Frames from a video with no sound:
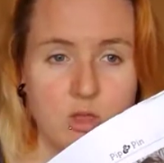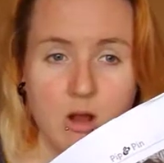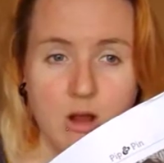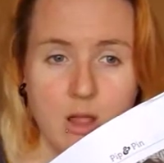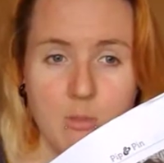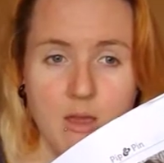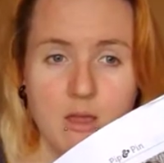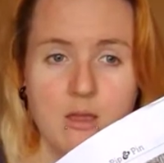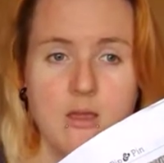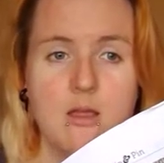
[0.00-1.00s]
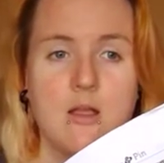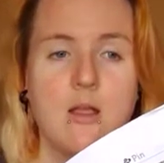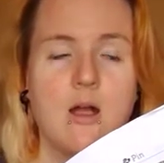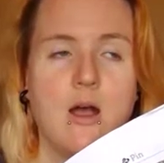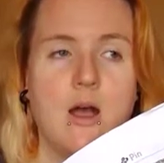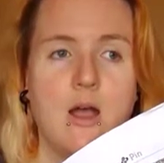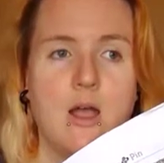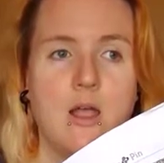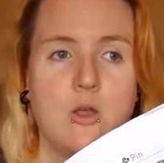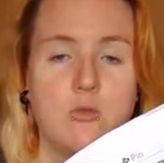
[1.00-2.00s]
I pick, I
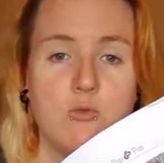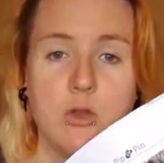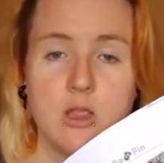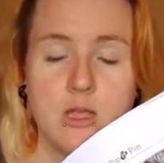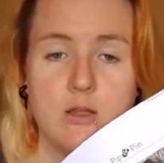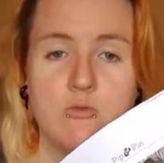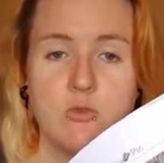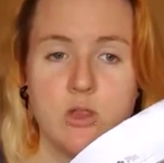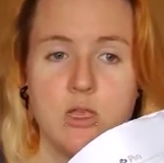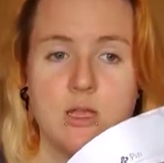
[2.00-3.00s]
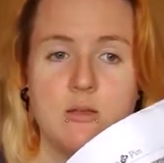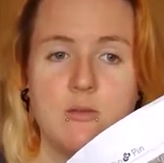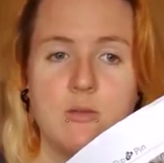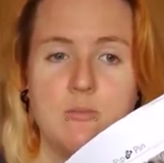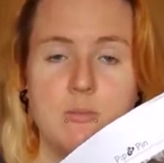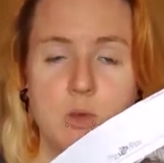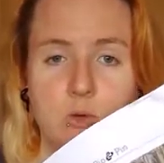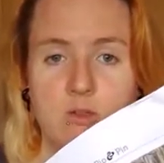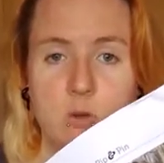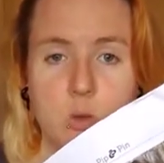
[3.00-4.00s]
could really, really be on to a
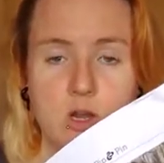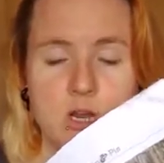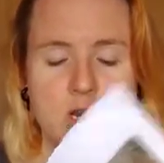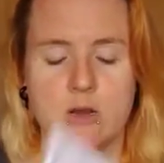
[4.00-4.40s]
winner here.